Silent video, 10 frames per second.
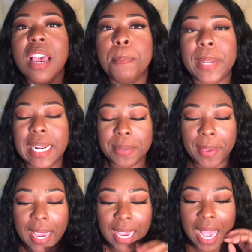But
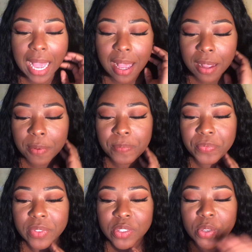anyway, um,
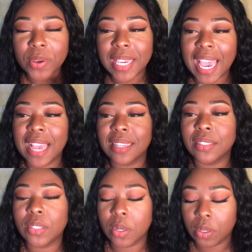so yeah,
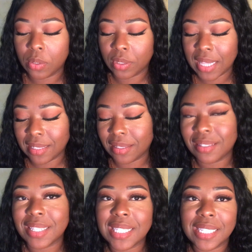so th
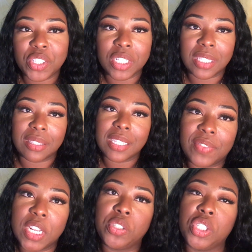this is just,
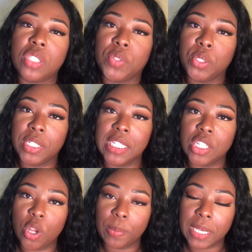video is just for you to get
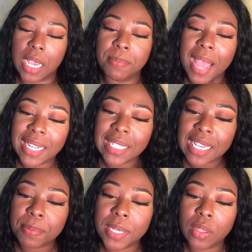to know me. I'm not going to
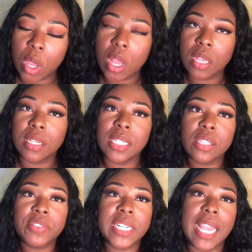keep it long. It's
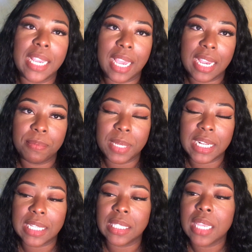already eight, eight
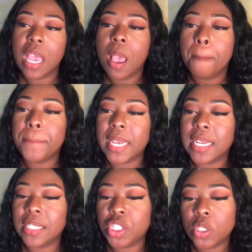minutes,
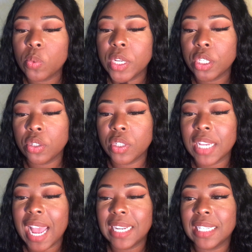but just want you to
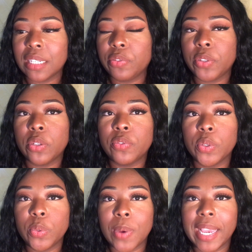kind of get a feel
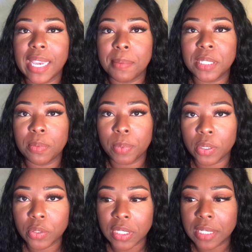for who I am as a
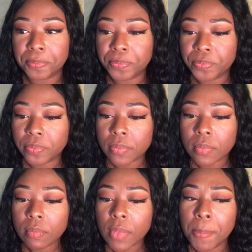person.
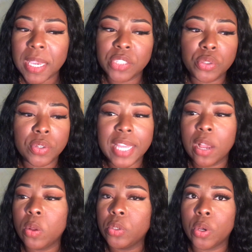Because, you know, that
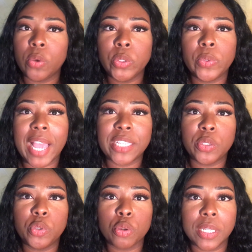whole know you, like
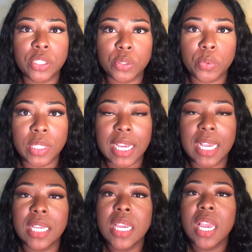you, trust you thing.